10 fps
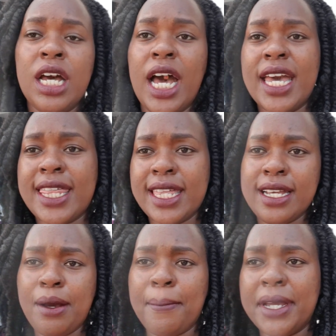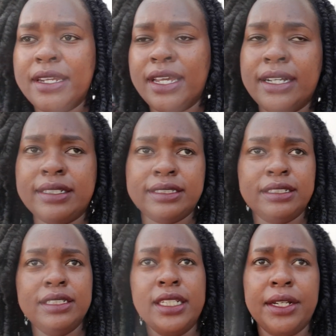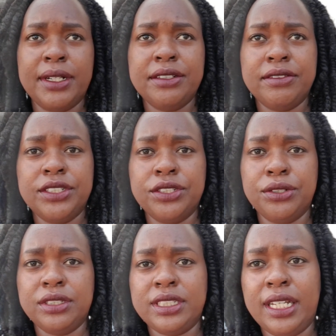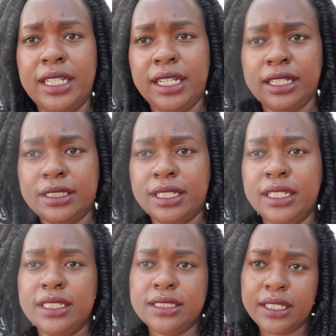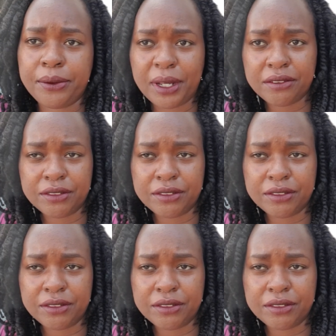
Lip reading: I think my next DIY video, Sunday's DIY